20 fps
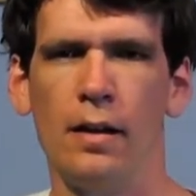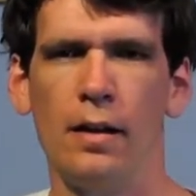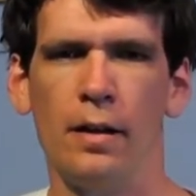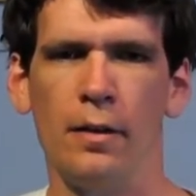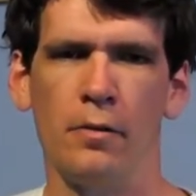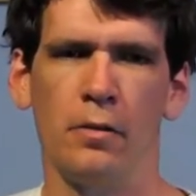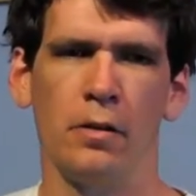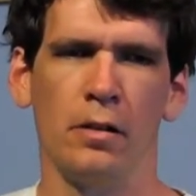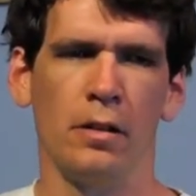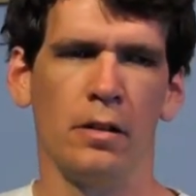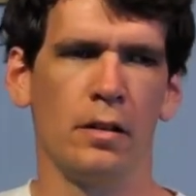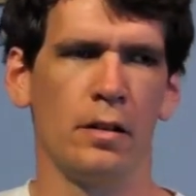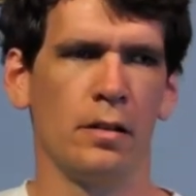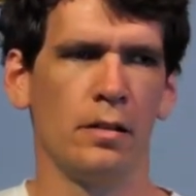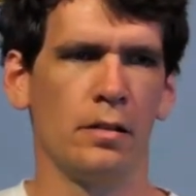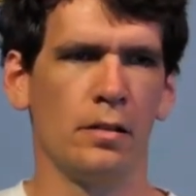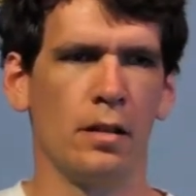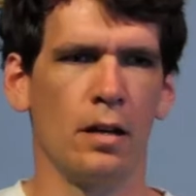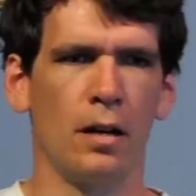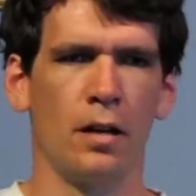I want
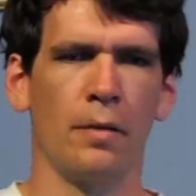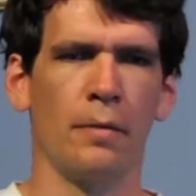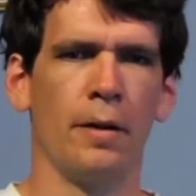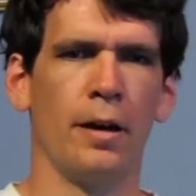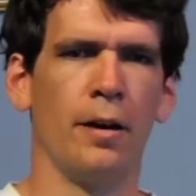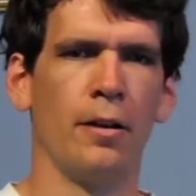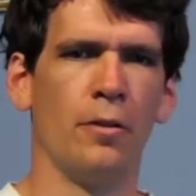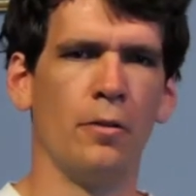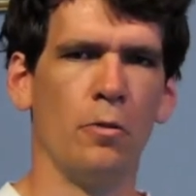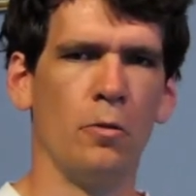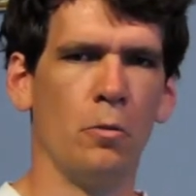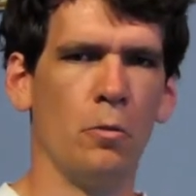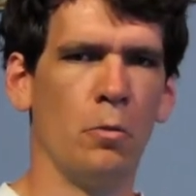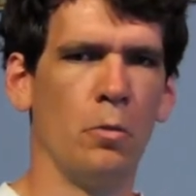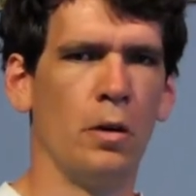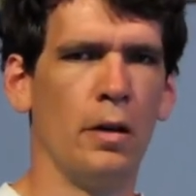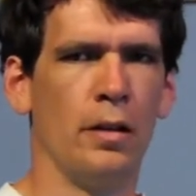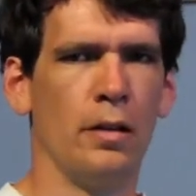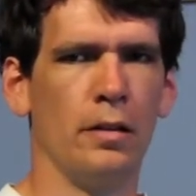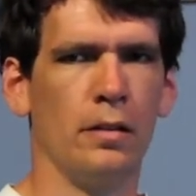to talk about
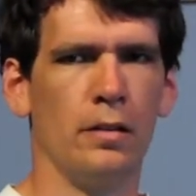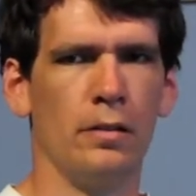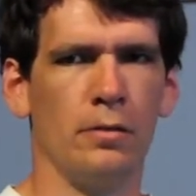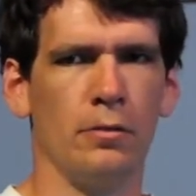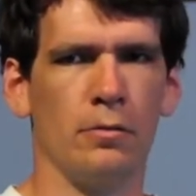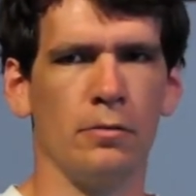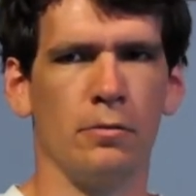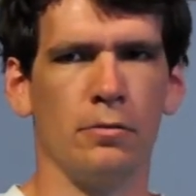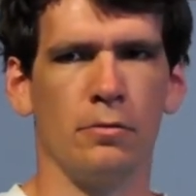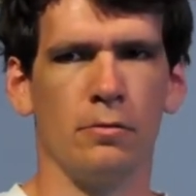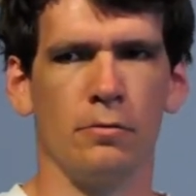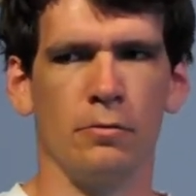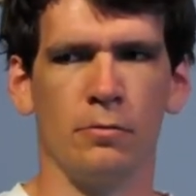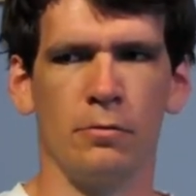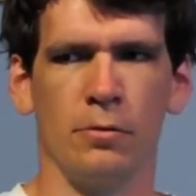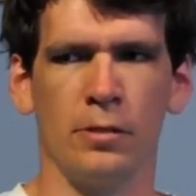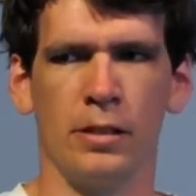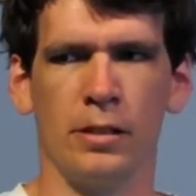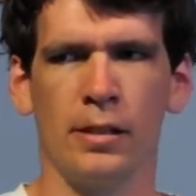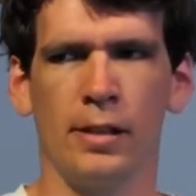what
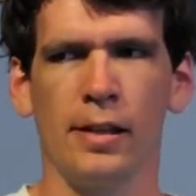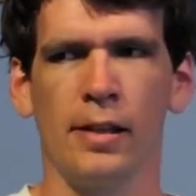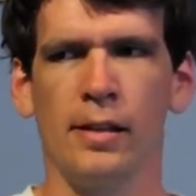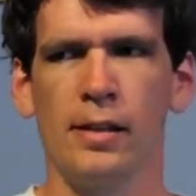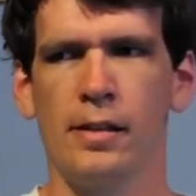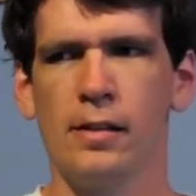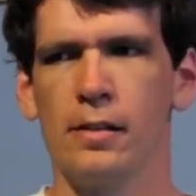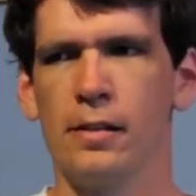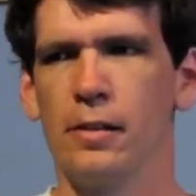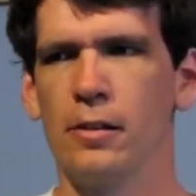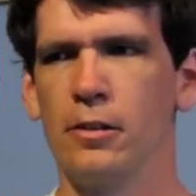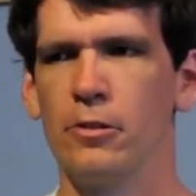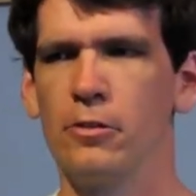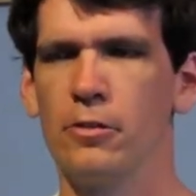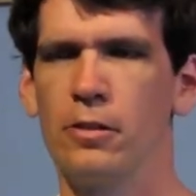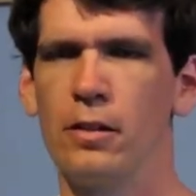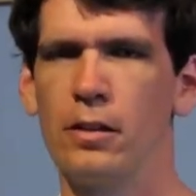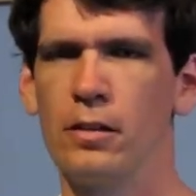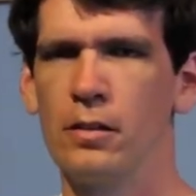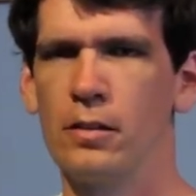really
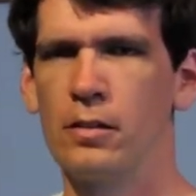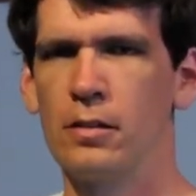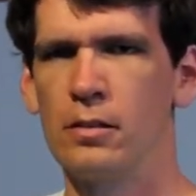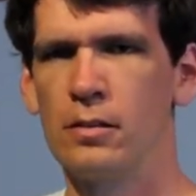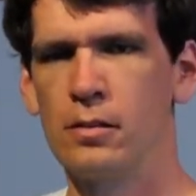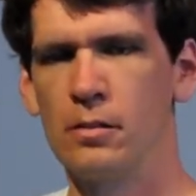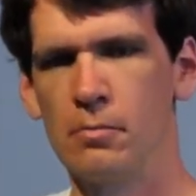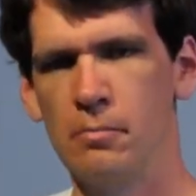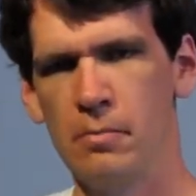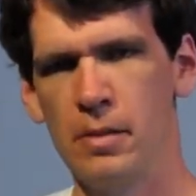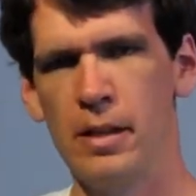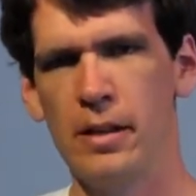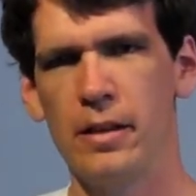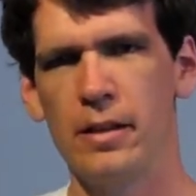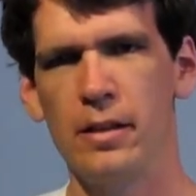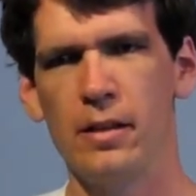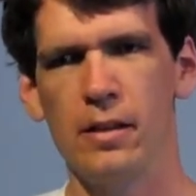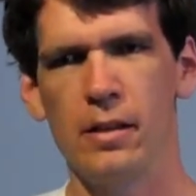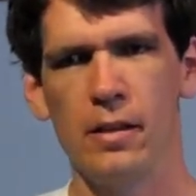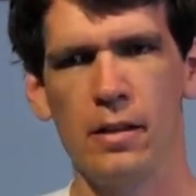interests
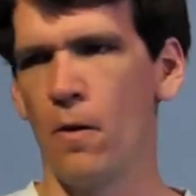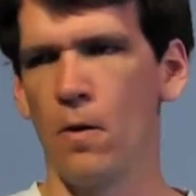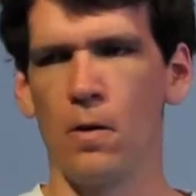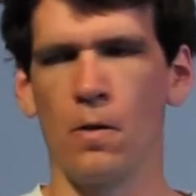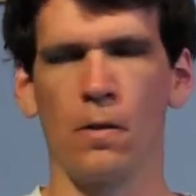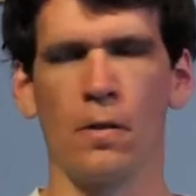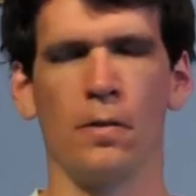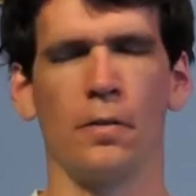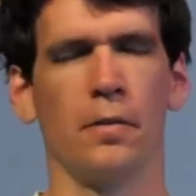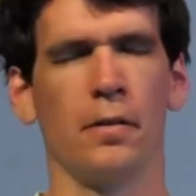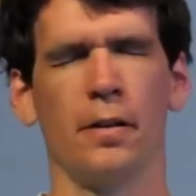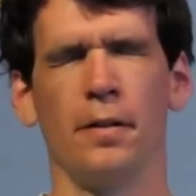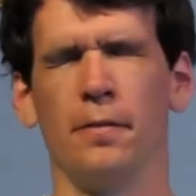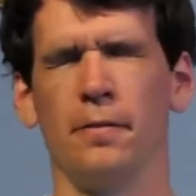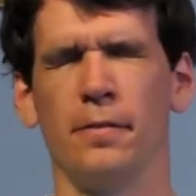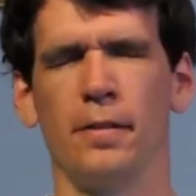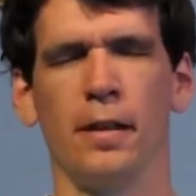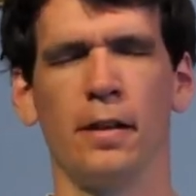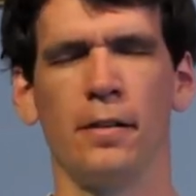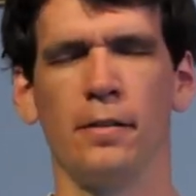me or
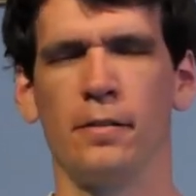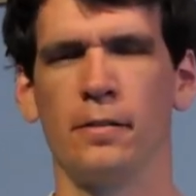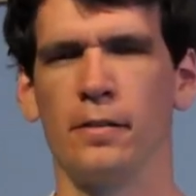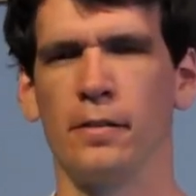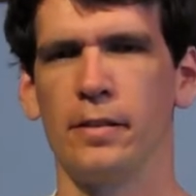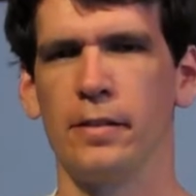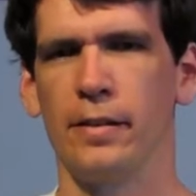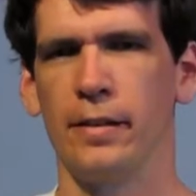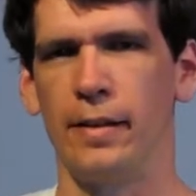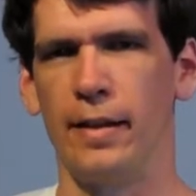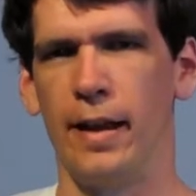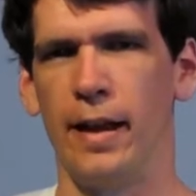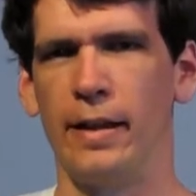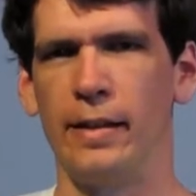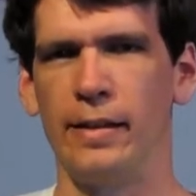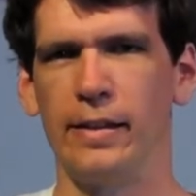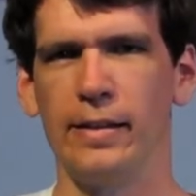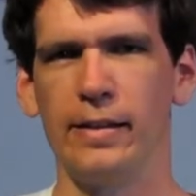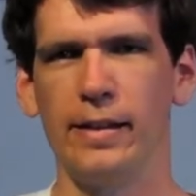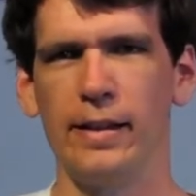if there's
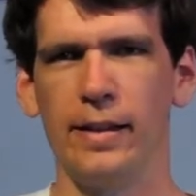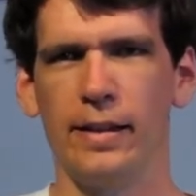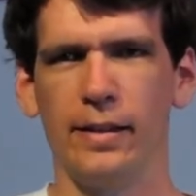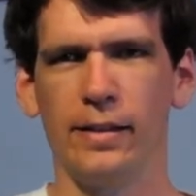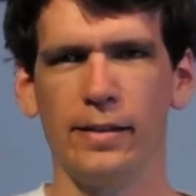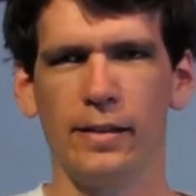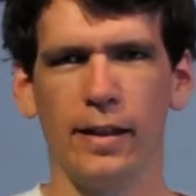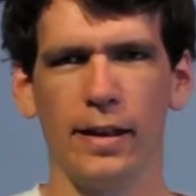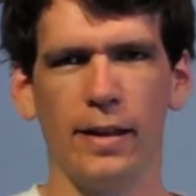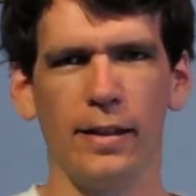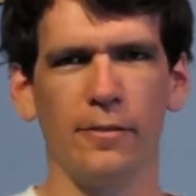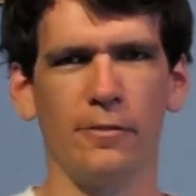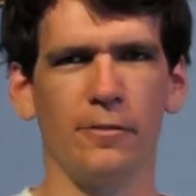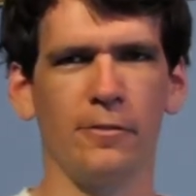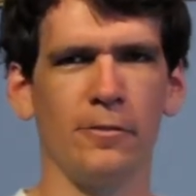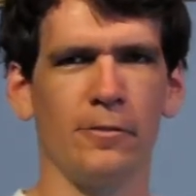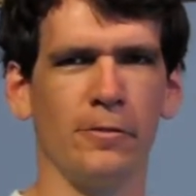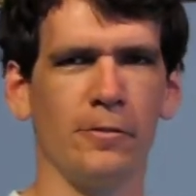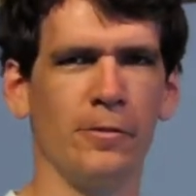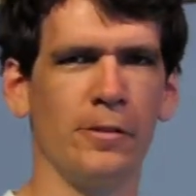anything that
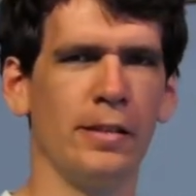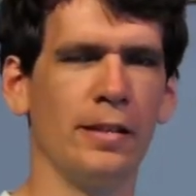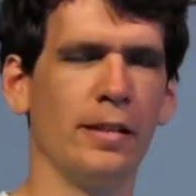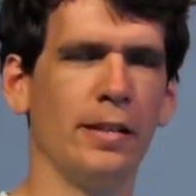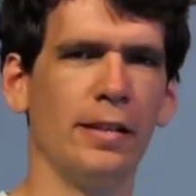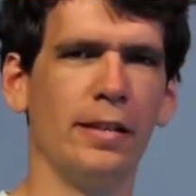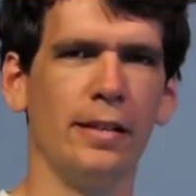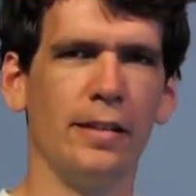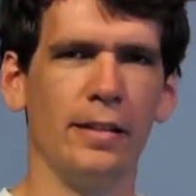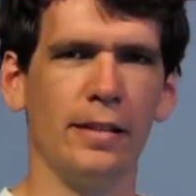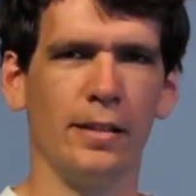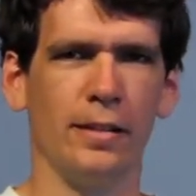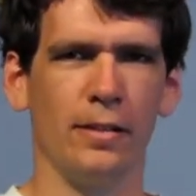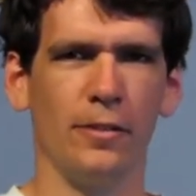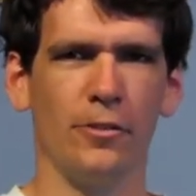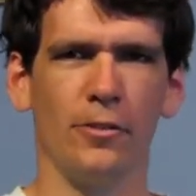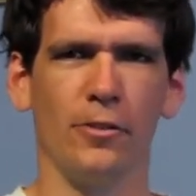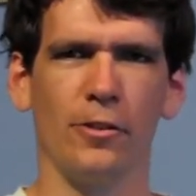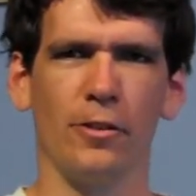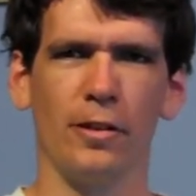really
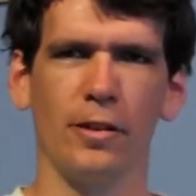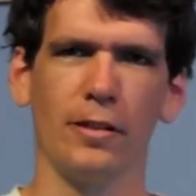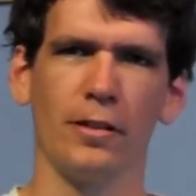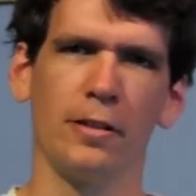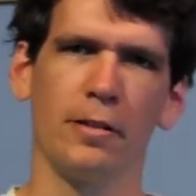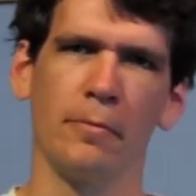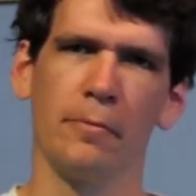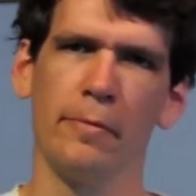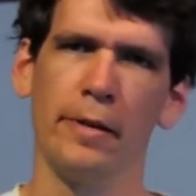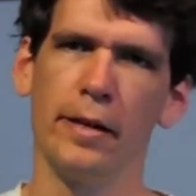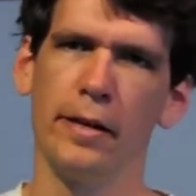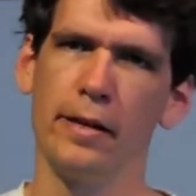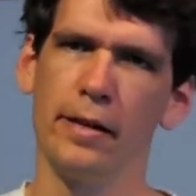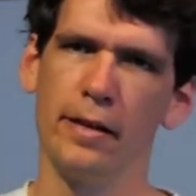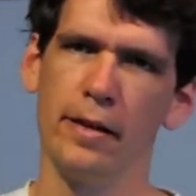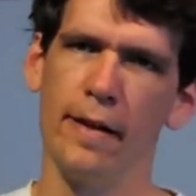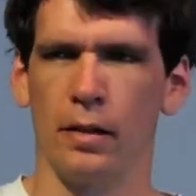interests me.